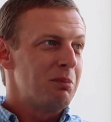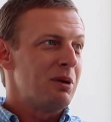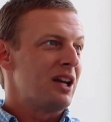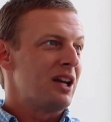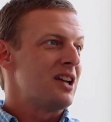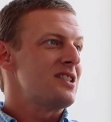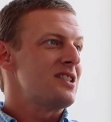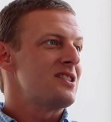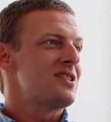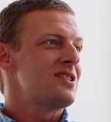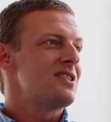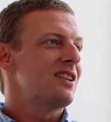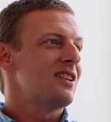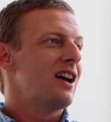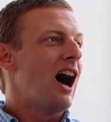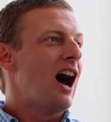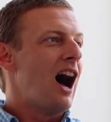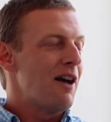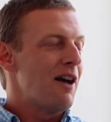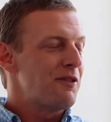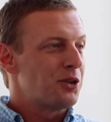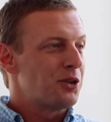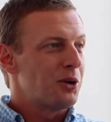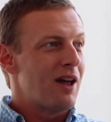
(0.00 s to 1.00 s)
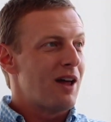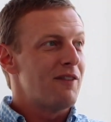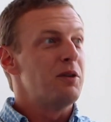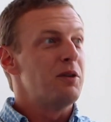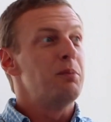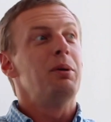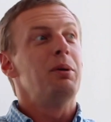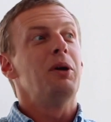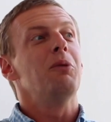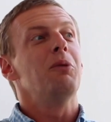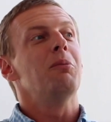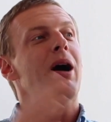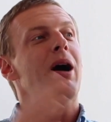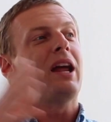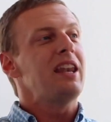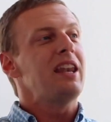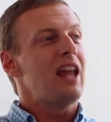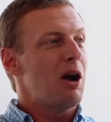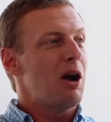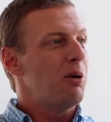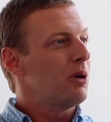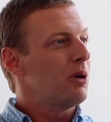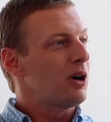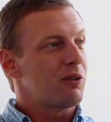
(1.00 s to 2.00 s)
because I've sort of having to build my
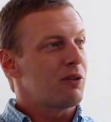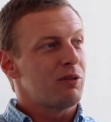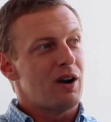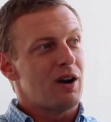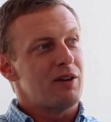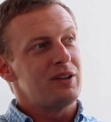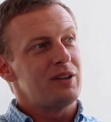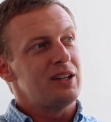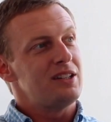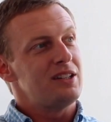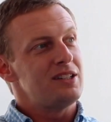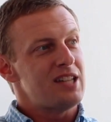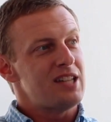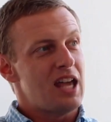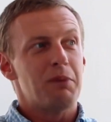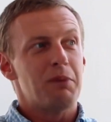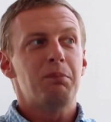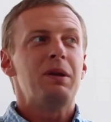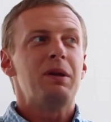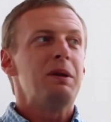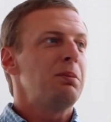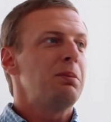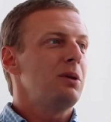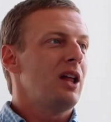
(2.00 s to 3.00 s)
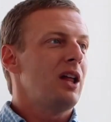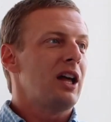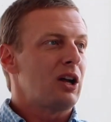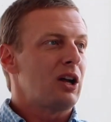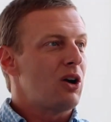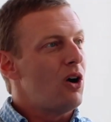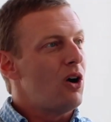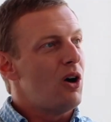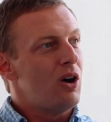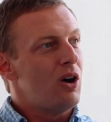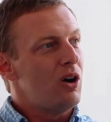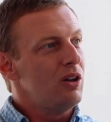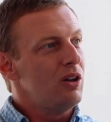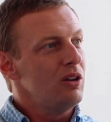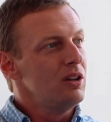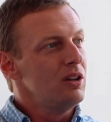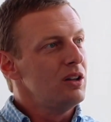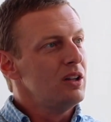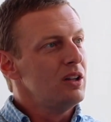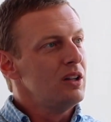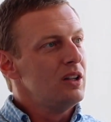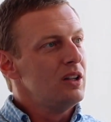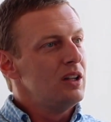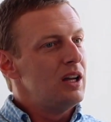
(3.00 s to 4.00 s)
network. For every 10 people I call,
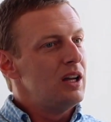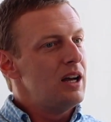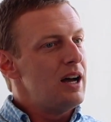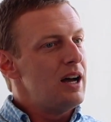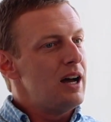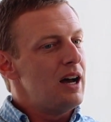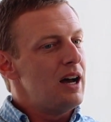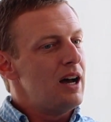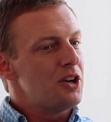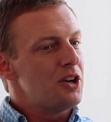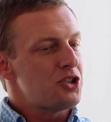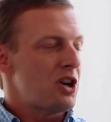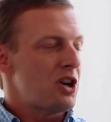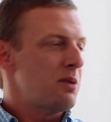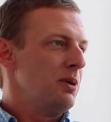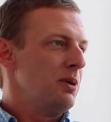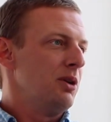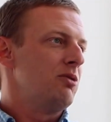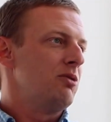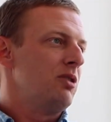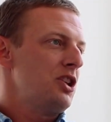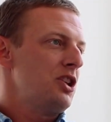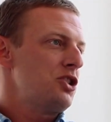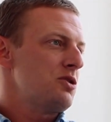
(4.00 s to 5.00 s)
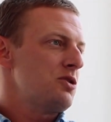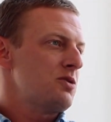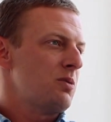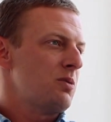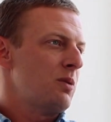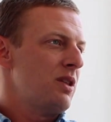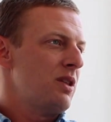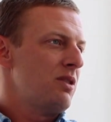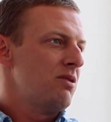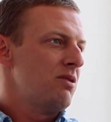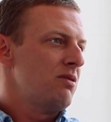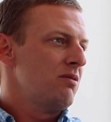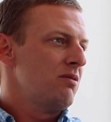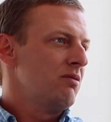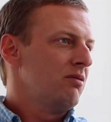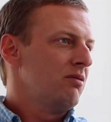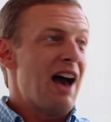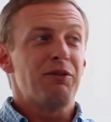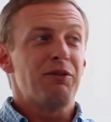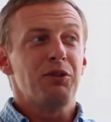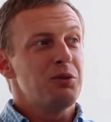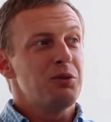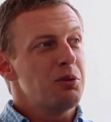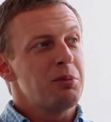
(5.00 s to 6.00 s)
try to build relationships with,
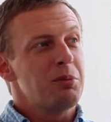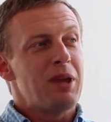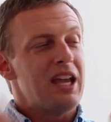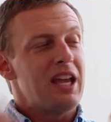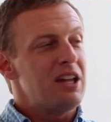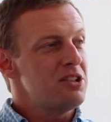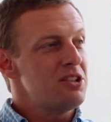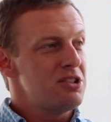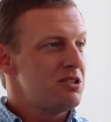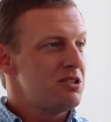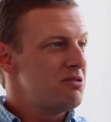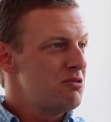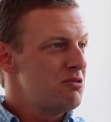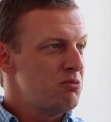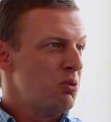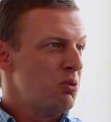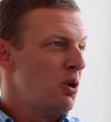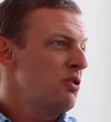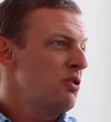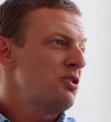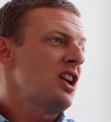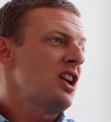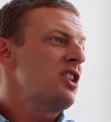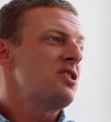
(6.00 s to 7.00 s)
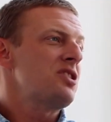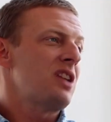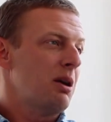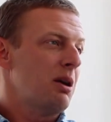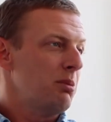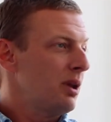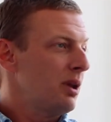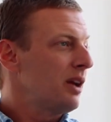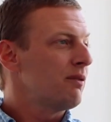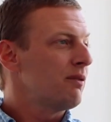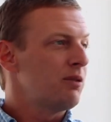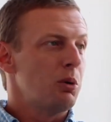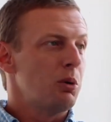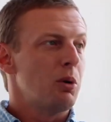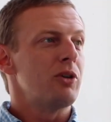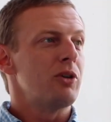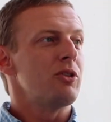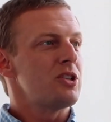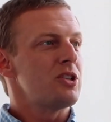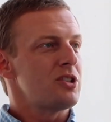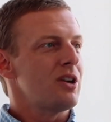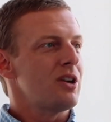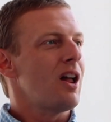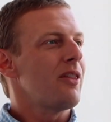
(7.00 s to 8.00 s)
half of them won't touch gambling for one
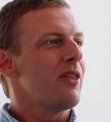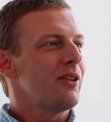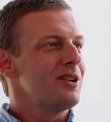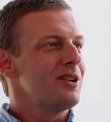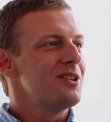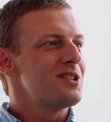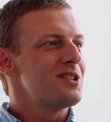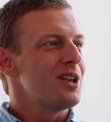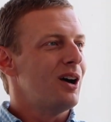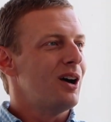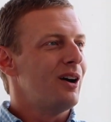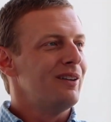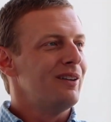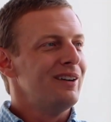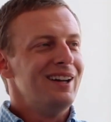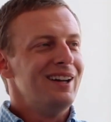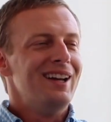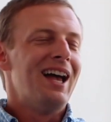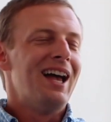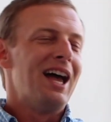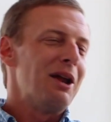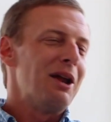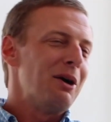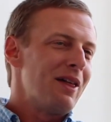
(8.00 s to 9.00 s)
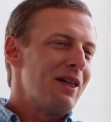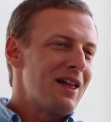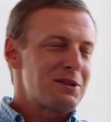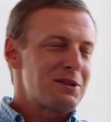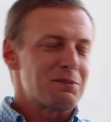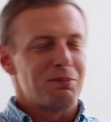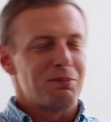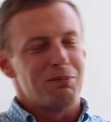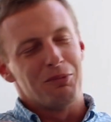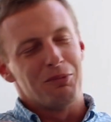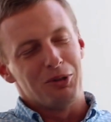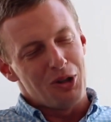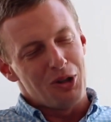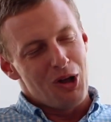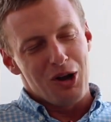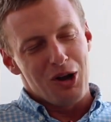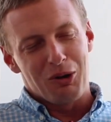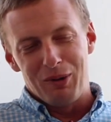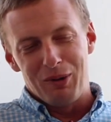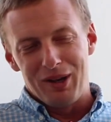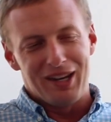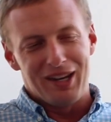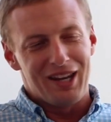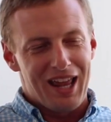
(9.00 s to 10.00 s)
reason or another. So anyway, that's a
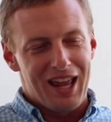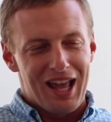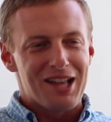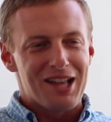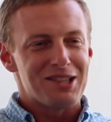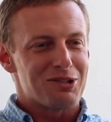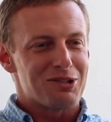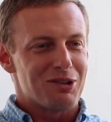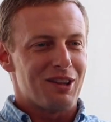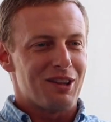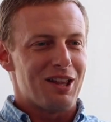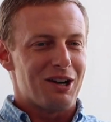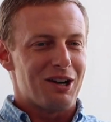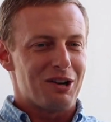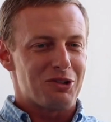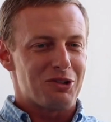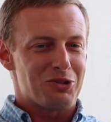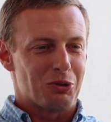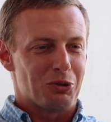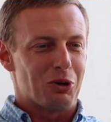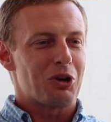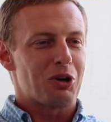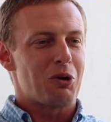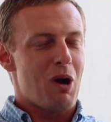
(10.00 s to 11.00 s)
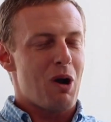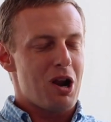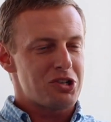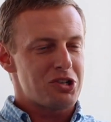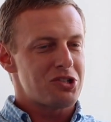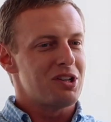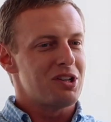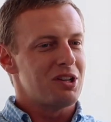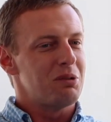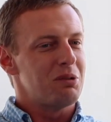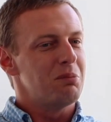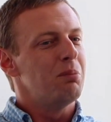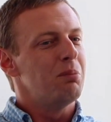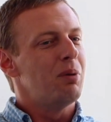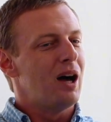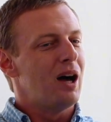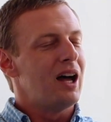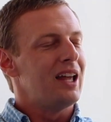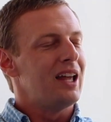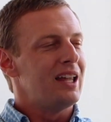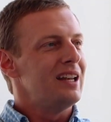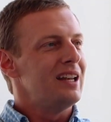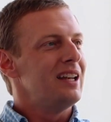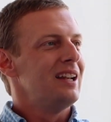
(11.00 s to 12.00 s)
long-winded answer there to a short question,
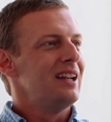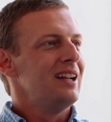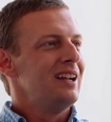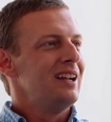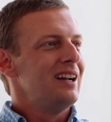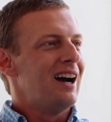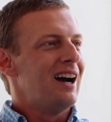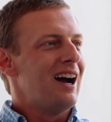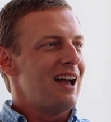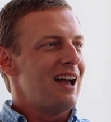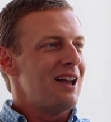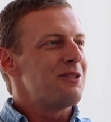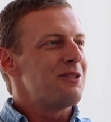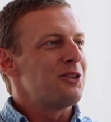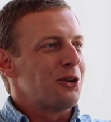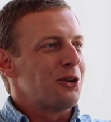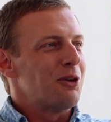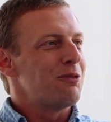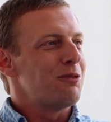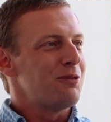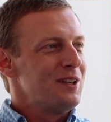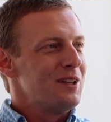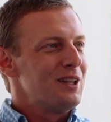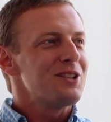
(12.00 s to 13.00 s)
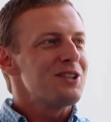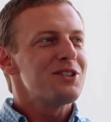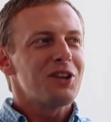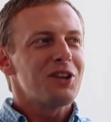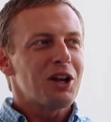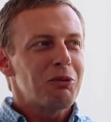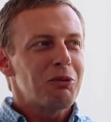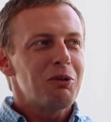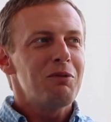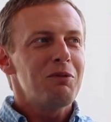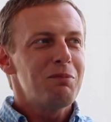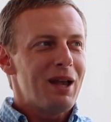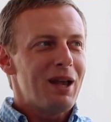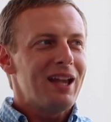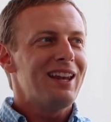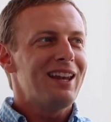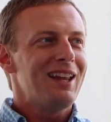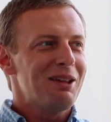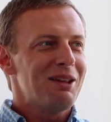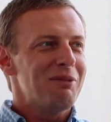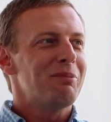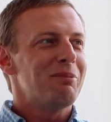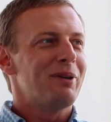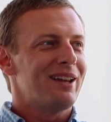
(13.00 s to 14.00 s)
but it sort of feels like we've
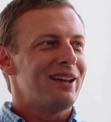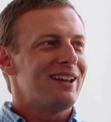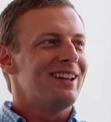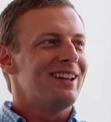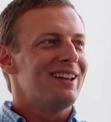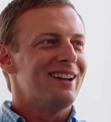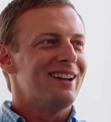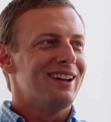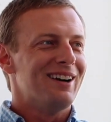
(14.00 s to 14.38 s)
made it, but